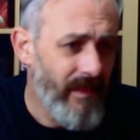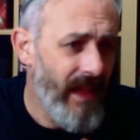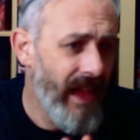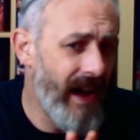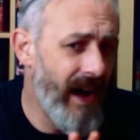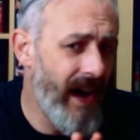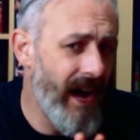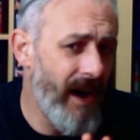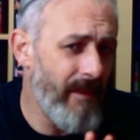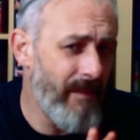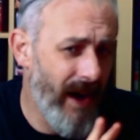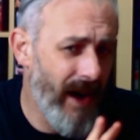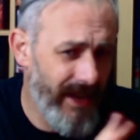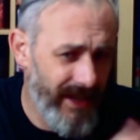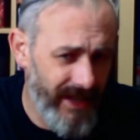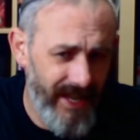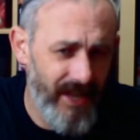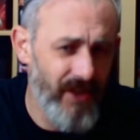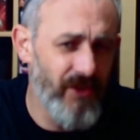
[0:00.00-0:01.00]

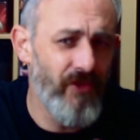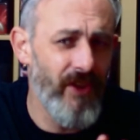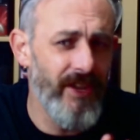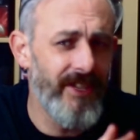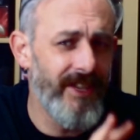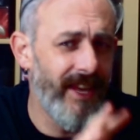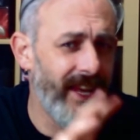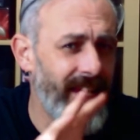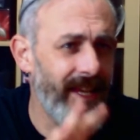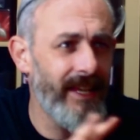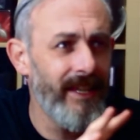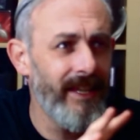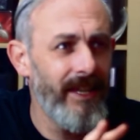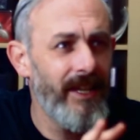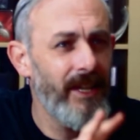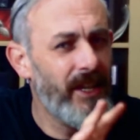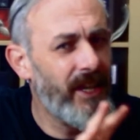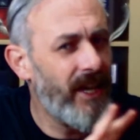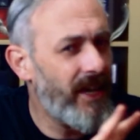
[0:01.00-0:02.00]
And an interesting
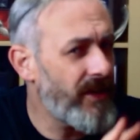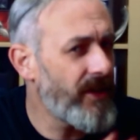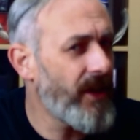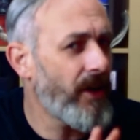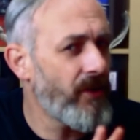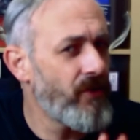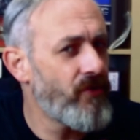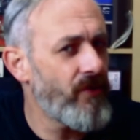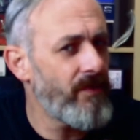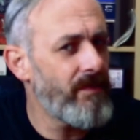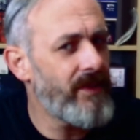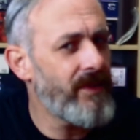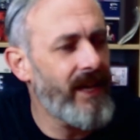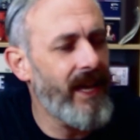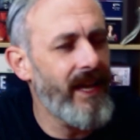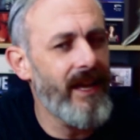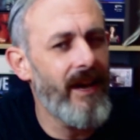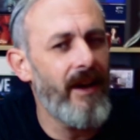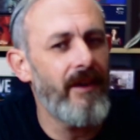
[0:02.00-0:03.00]
conundrum
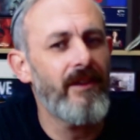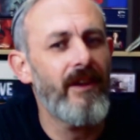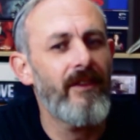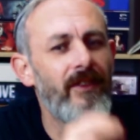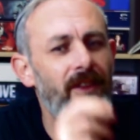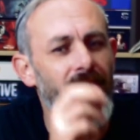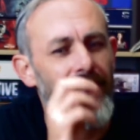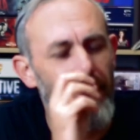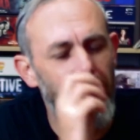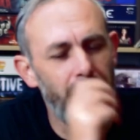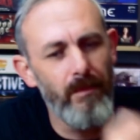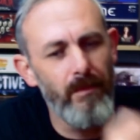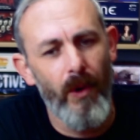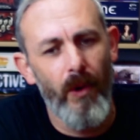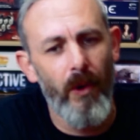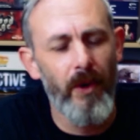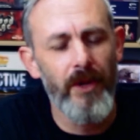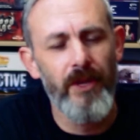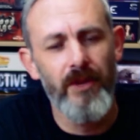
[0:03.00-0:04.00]
to get your head over. The
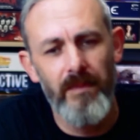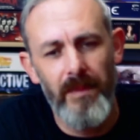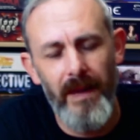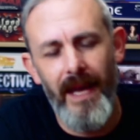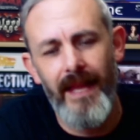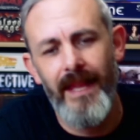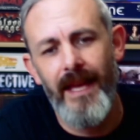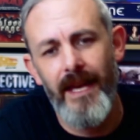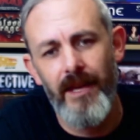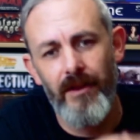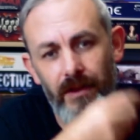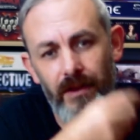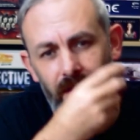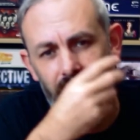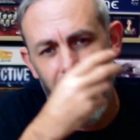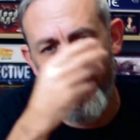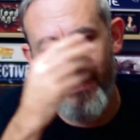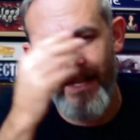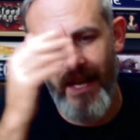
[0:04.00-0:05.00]
more you play that, you're going
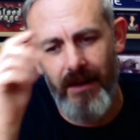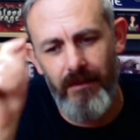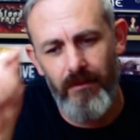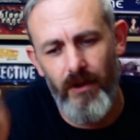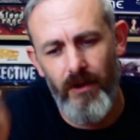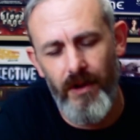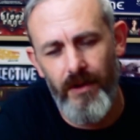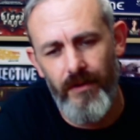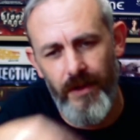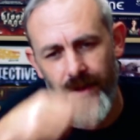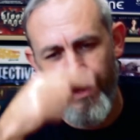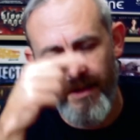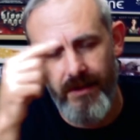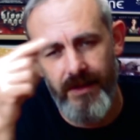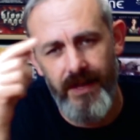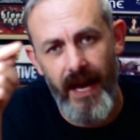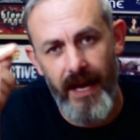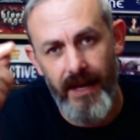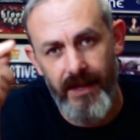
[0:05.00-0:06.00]
to understand what are in
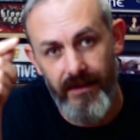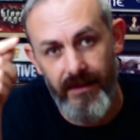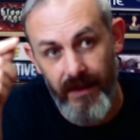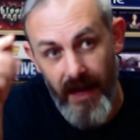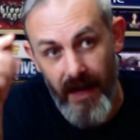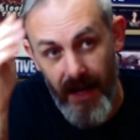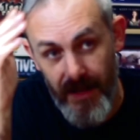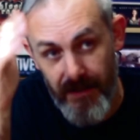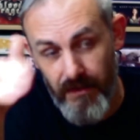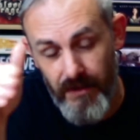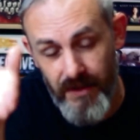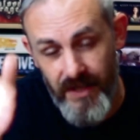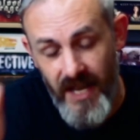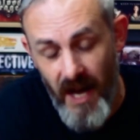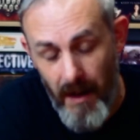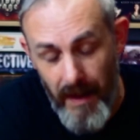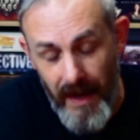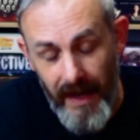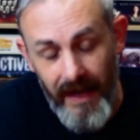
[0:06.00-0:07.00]
those decks of cards, what's
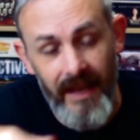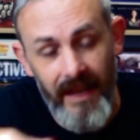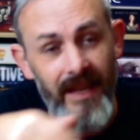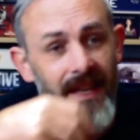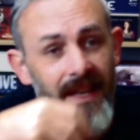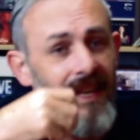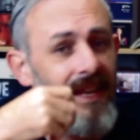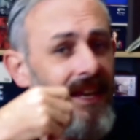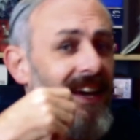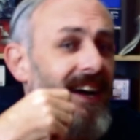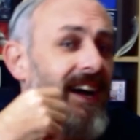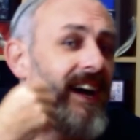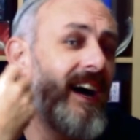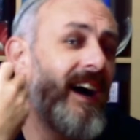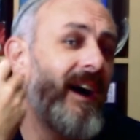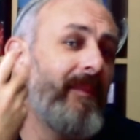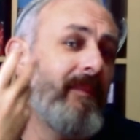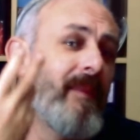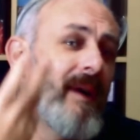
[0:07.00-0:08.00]
coming.
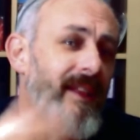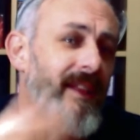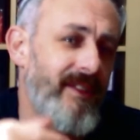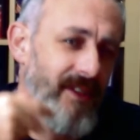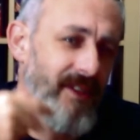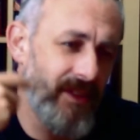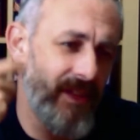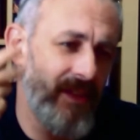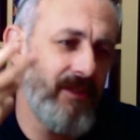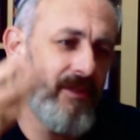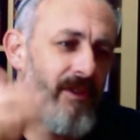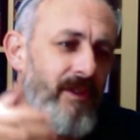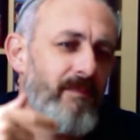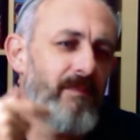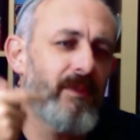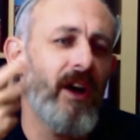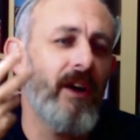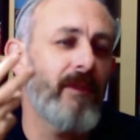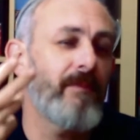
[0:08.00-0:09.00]
And so then you
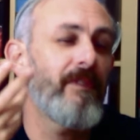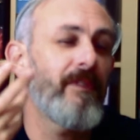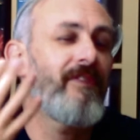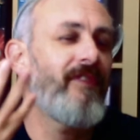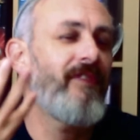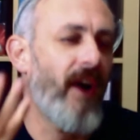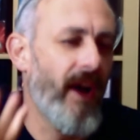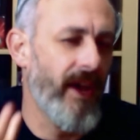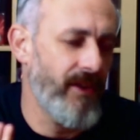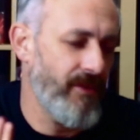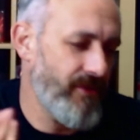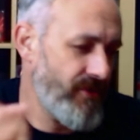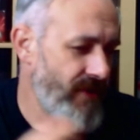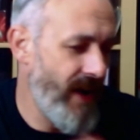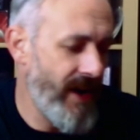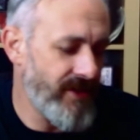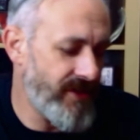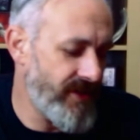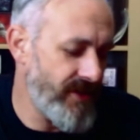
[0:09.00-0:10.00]
can kind of refine your
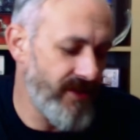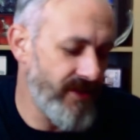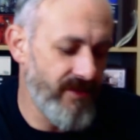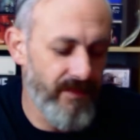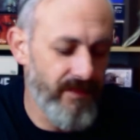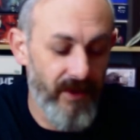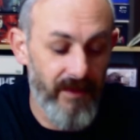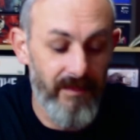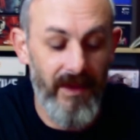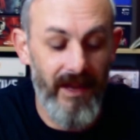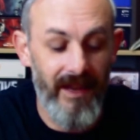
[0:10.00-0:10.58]
strategies to point.